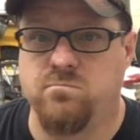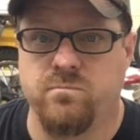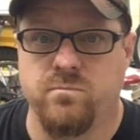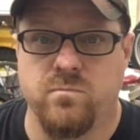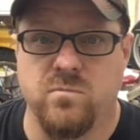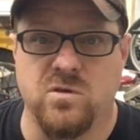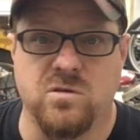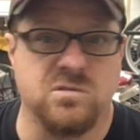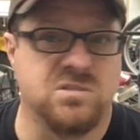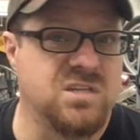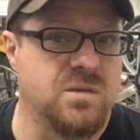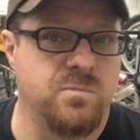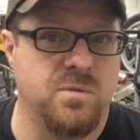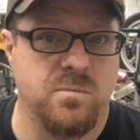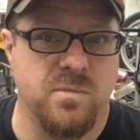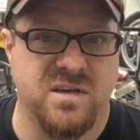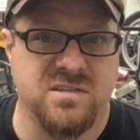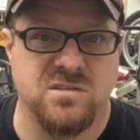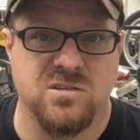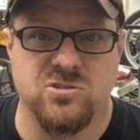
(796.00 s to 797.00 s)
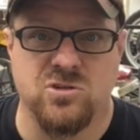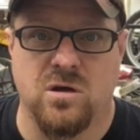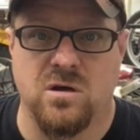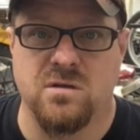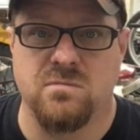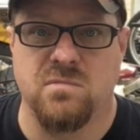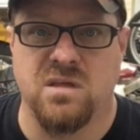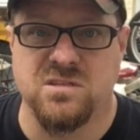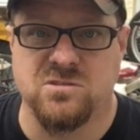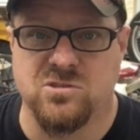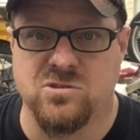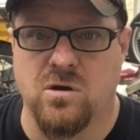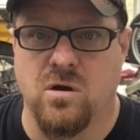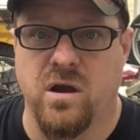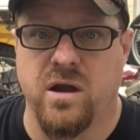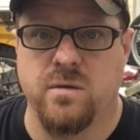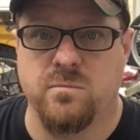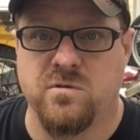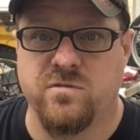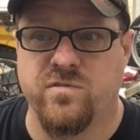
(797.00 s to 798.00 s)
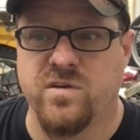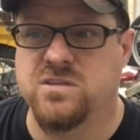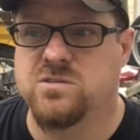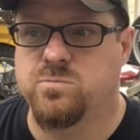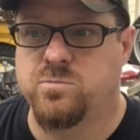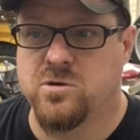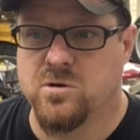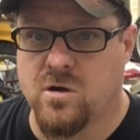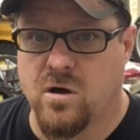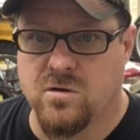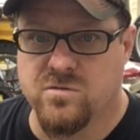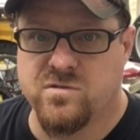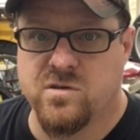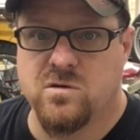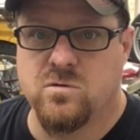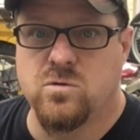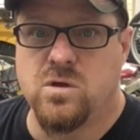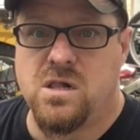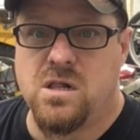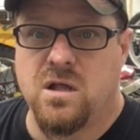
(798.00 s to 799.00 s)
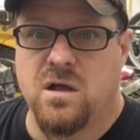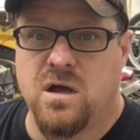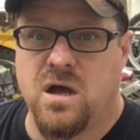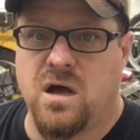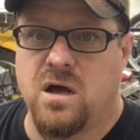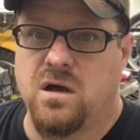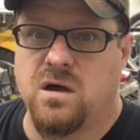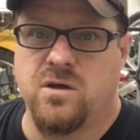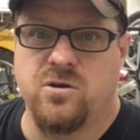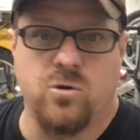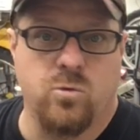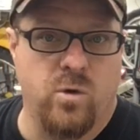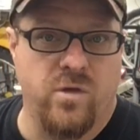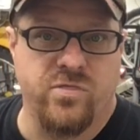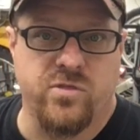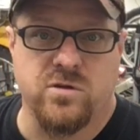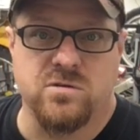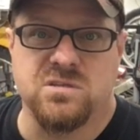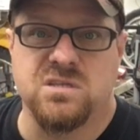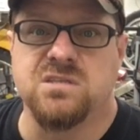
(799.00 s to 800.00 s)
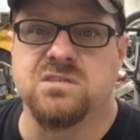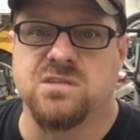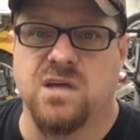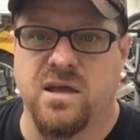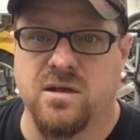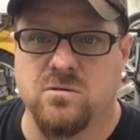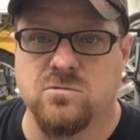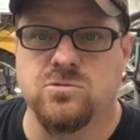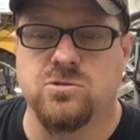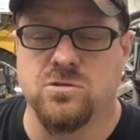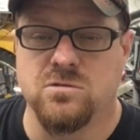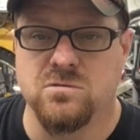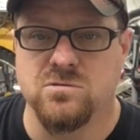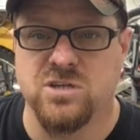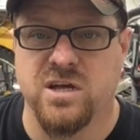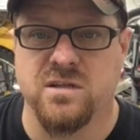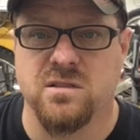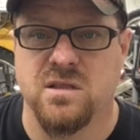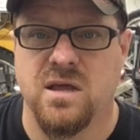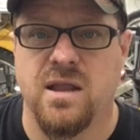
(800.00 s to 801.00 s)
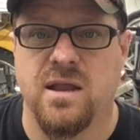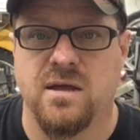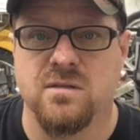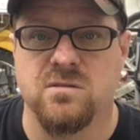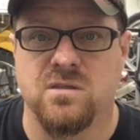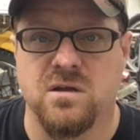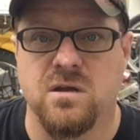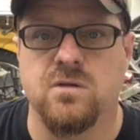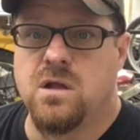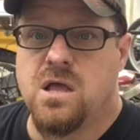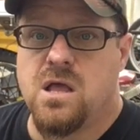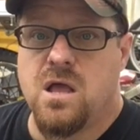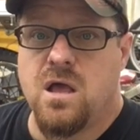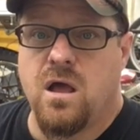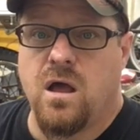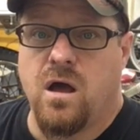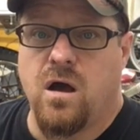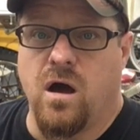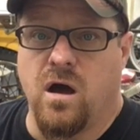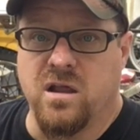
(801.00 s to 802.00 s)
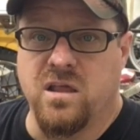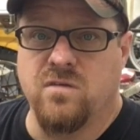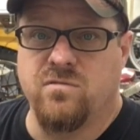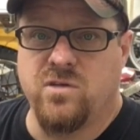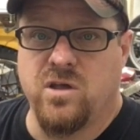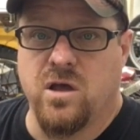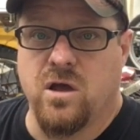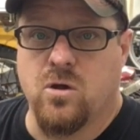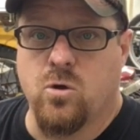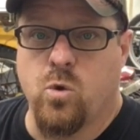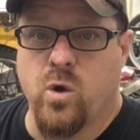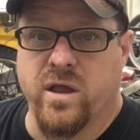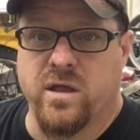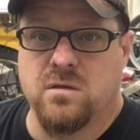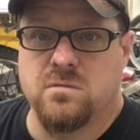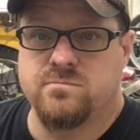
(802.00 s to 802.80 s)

You can send me a message on Instagram or Facebook also under 113 Cycles, so you can check that out there. I'll give you a quick